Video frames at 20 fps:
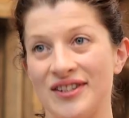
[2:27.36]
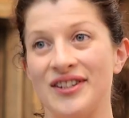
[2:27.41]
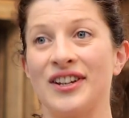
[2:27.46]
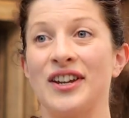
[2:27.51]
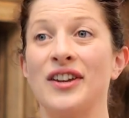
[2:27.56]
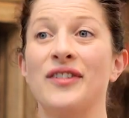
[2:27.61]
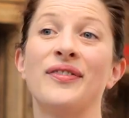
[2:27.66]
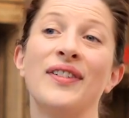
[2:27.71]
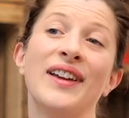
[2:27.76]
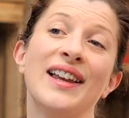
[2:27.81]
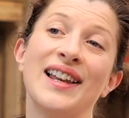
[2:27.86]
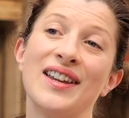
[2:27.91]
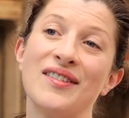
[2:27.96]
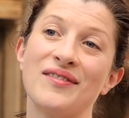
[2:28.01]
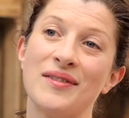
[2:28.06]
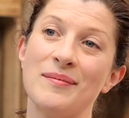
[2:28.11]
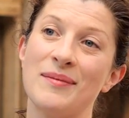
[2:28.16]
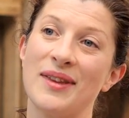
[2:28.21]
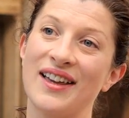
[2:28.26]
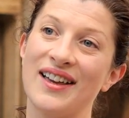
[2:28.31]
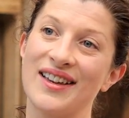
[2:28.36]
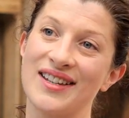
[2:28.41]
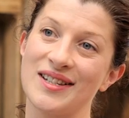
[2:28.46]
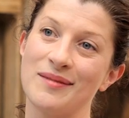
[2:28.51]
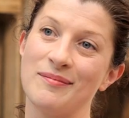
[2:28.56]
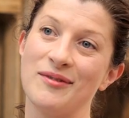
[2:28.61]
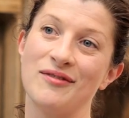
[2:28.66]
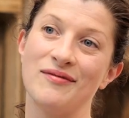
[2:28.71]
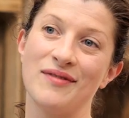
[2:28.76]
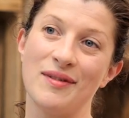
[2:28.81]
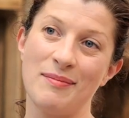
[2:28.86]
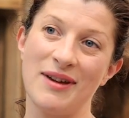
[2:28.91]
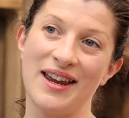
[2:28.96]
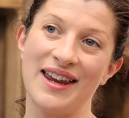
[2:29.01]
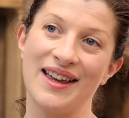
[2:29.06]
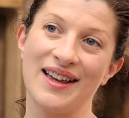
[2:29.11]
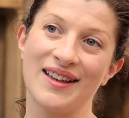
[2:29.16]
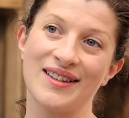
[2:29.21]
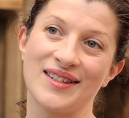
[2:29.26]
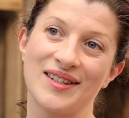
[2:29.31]
good feeling from the customer and repeat
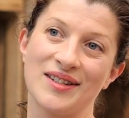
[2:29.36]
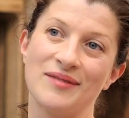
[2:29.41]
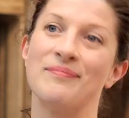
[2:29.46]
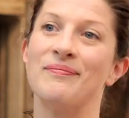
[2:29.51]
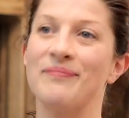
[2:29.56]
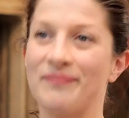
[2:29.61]
custom.